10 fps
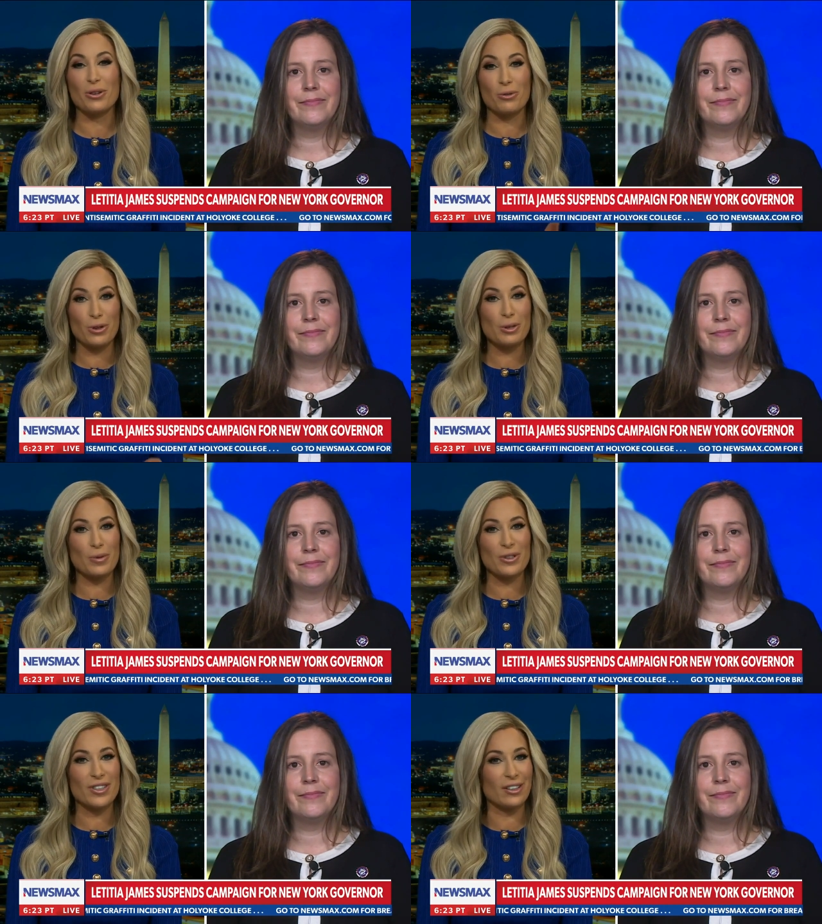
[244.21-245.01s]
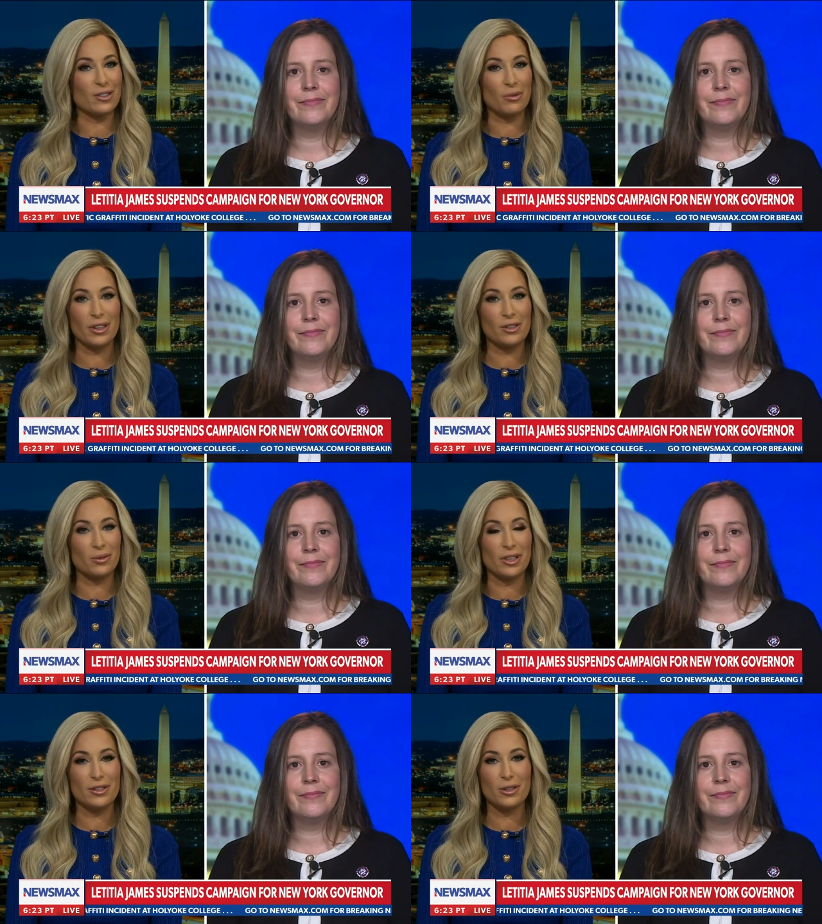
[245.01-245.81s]
Speaker 1: there are whispers that in
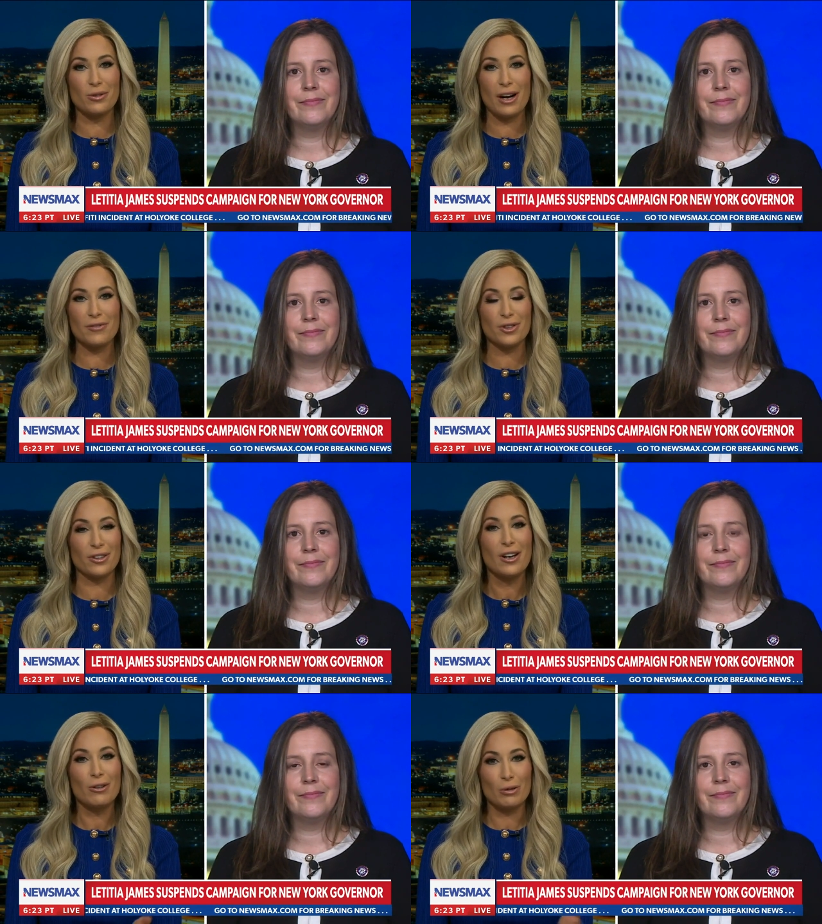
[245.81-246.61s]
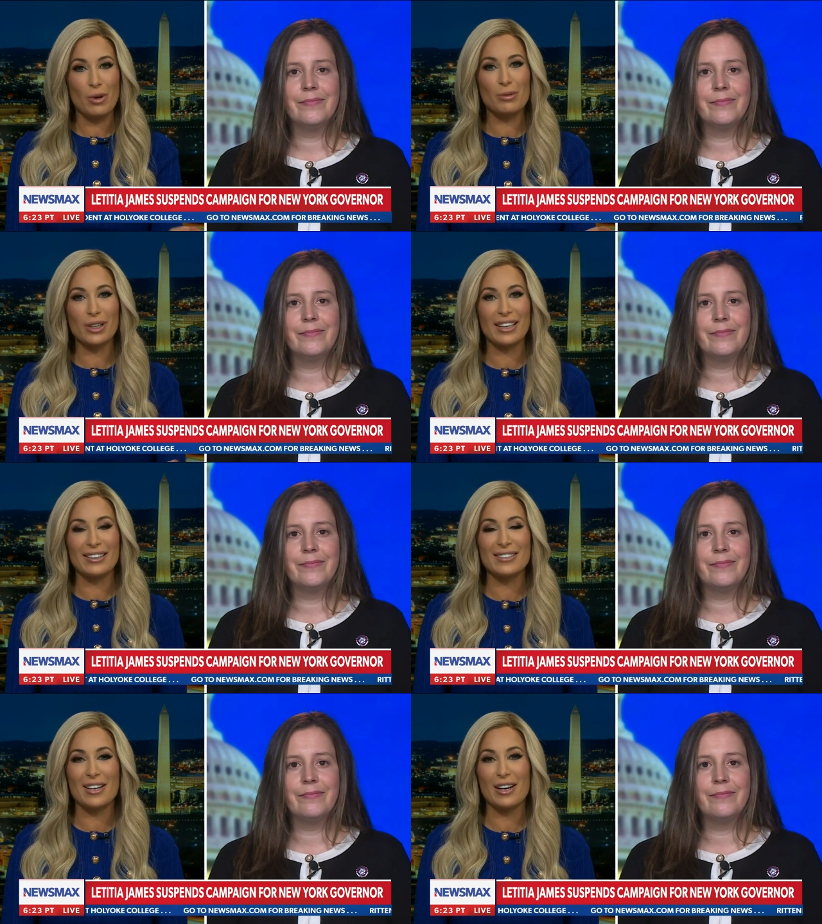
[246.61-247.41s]
2022, after
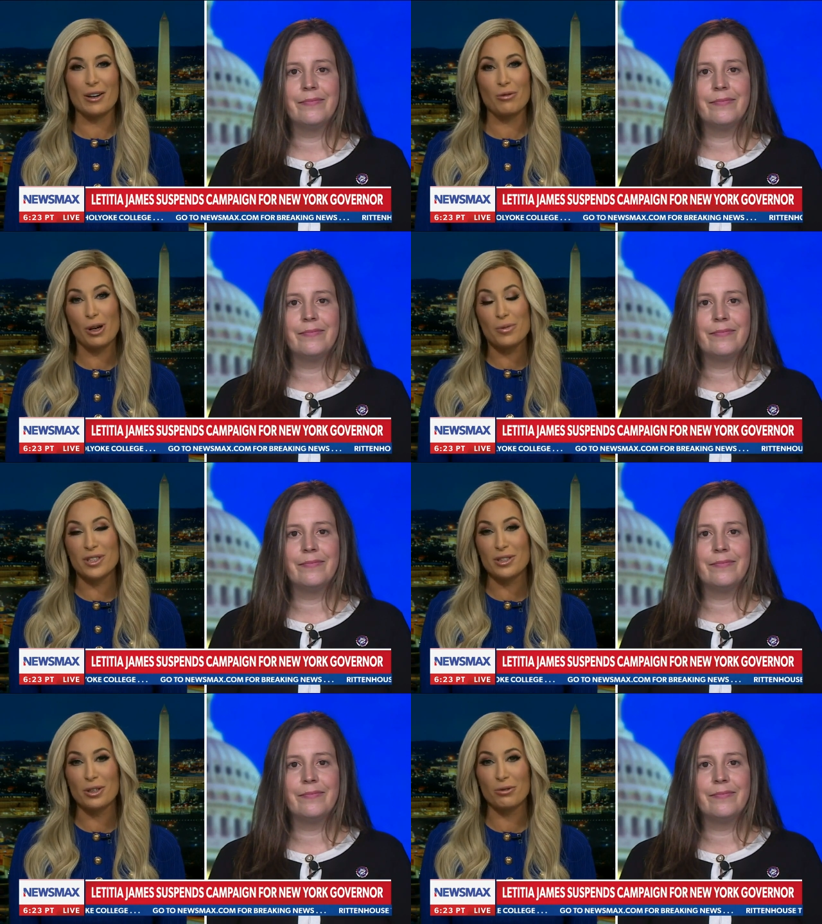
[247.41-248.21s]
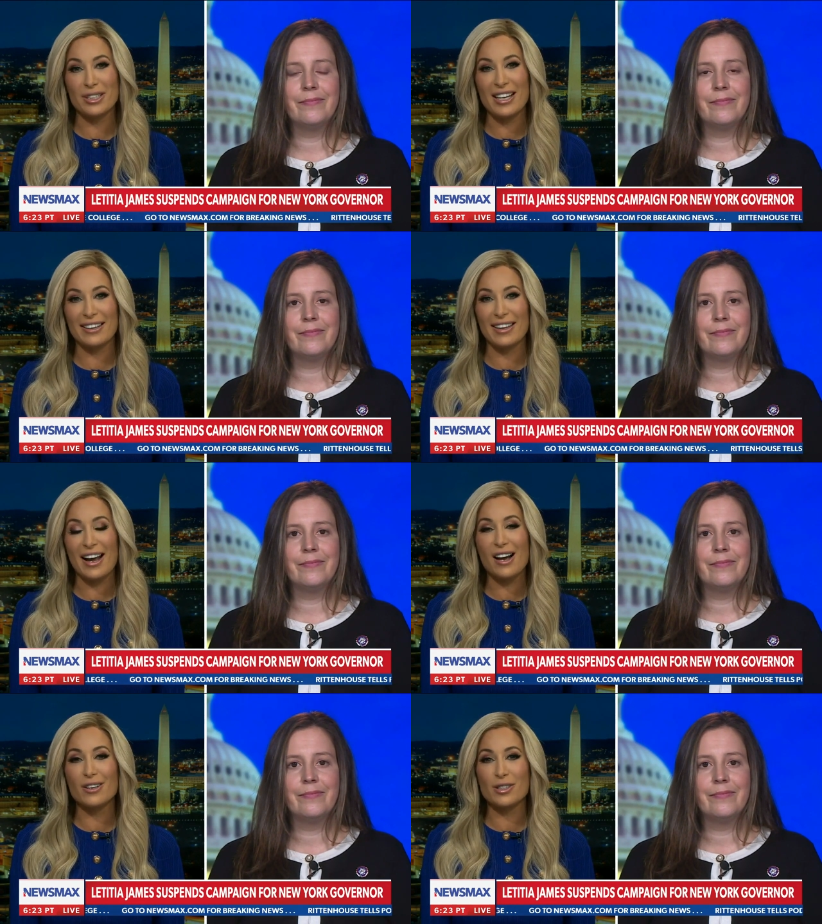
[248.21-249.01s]
Republicans uh, are well positioned to retake the
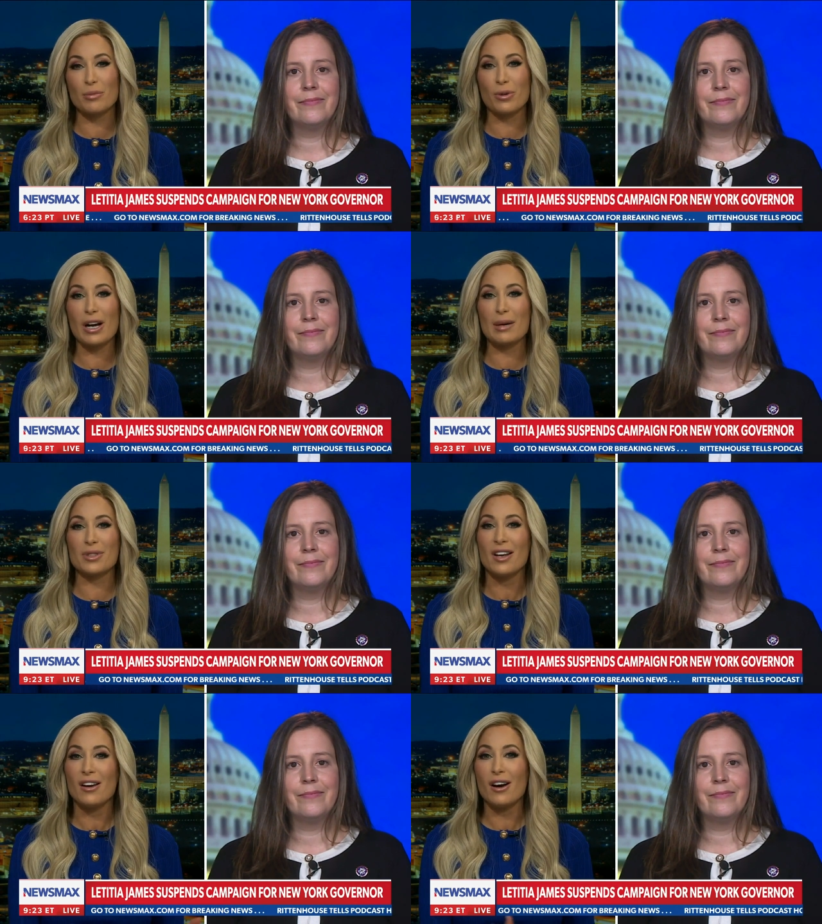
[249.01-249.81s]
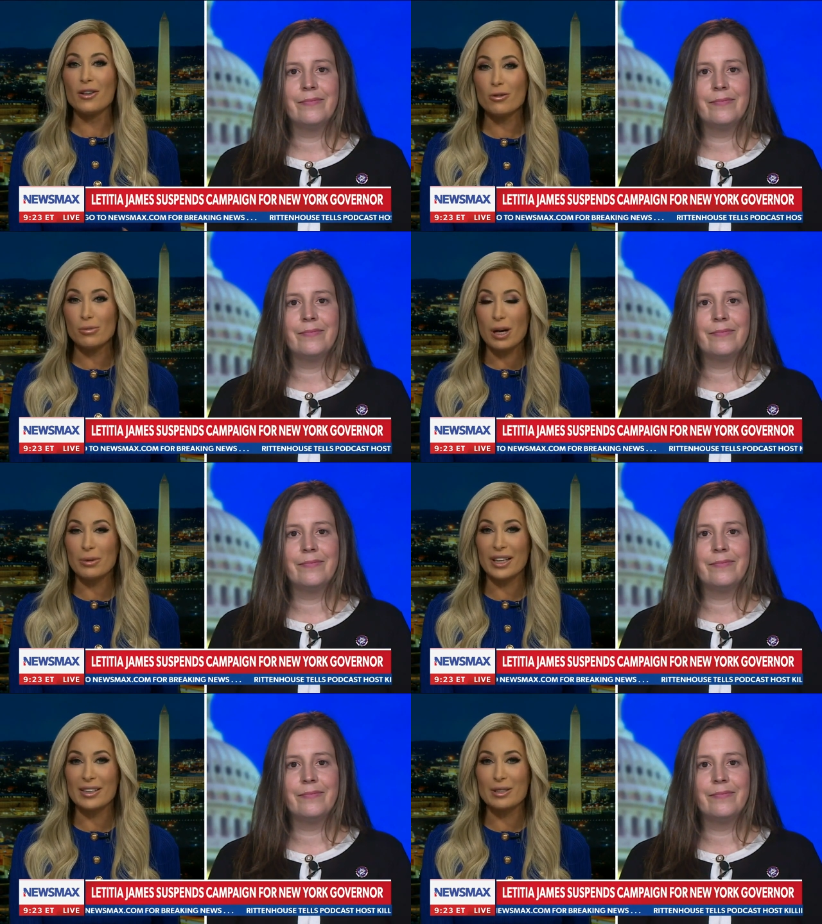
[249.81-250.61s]
House, that perhaps other
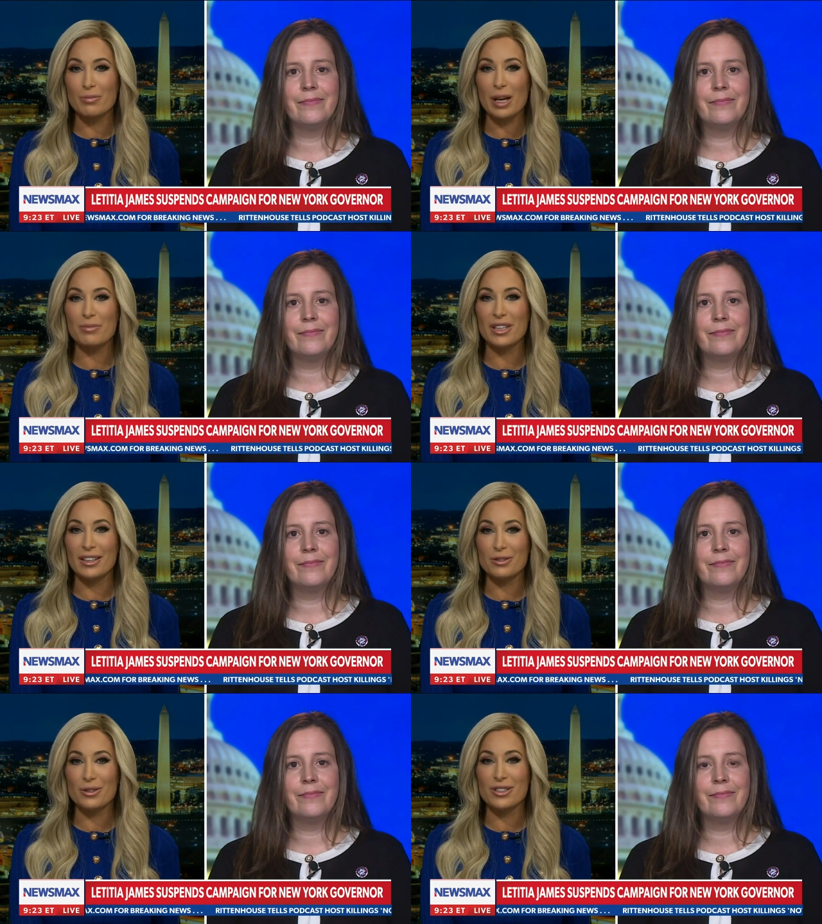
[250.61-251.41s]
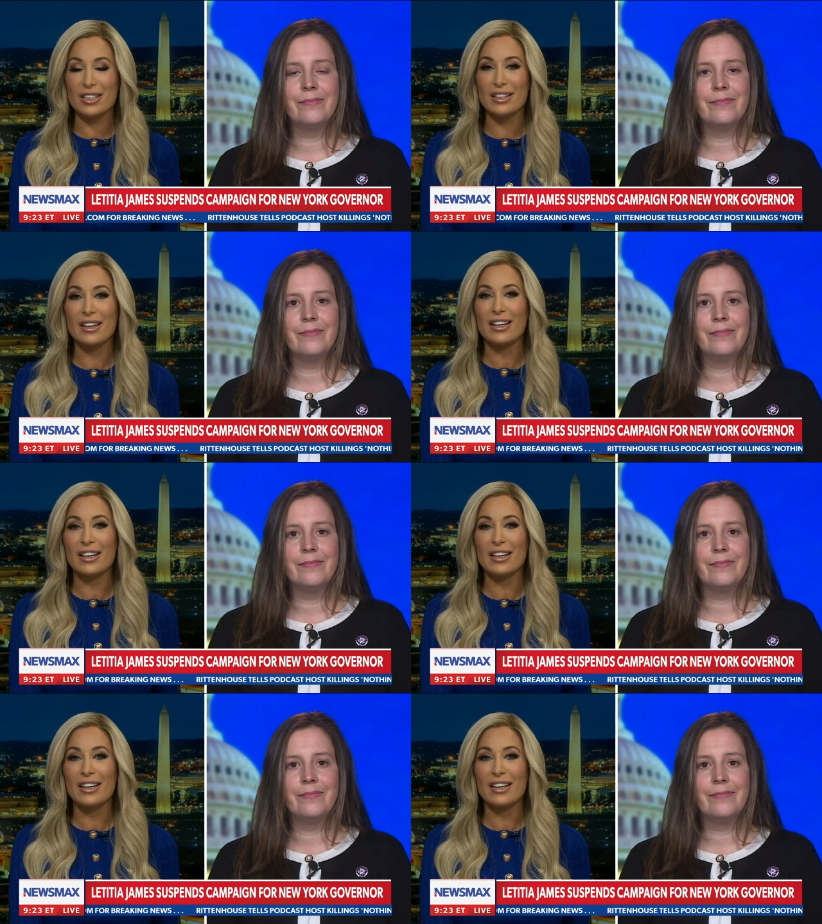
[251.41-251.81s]
Republicans might be interested